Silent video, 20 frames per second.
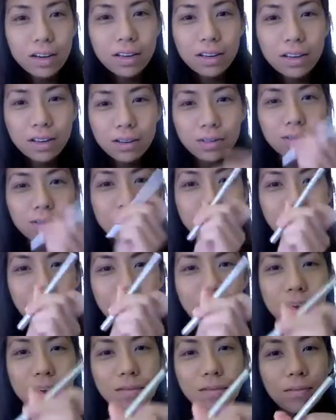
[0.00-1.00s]
I use
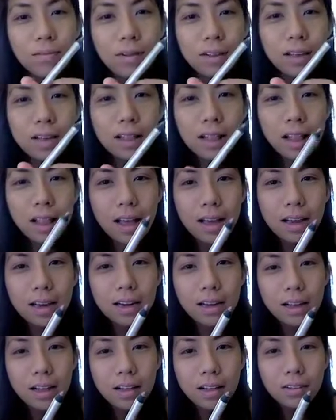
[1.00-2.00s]
a really
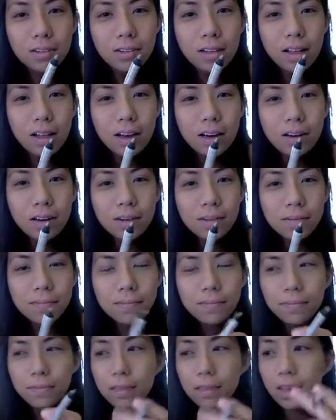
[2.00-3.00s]
light colored liner,
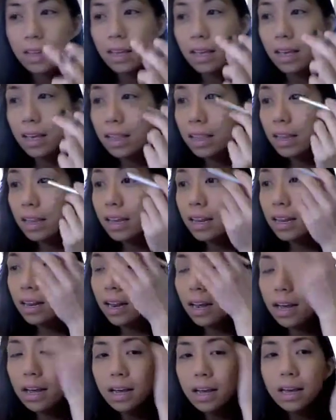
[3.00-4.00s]
and then
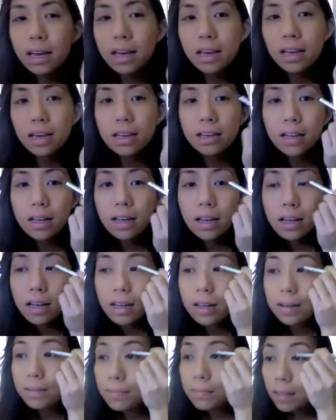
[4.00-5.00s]
I
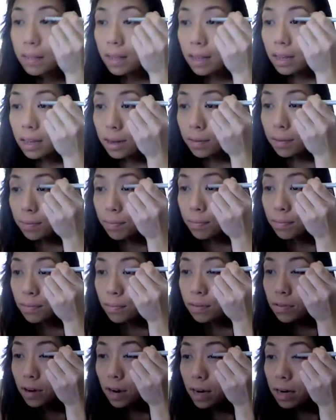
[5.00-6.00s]

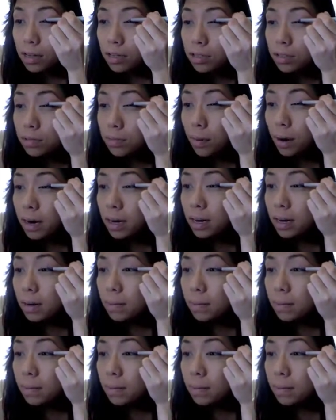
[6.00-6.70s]
try to just brighten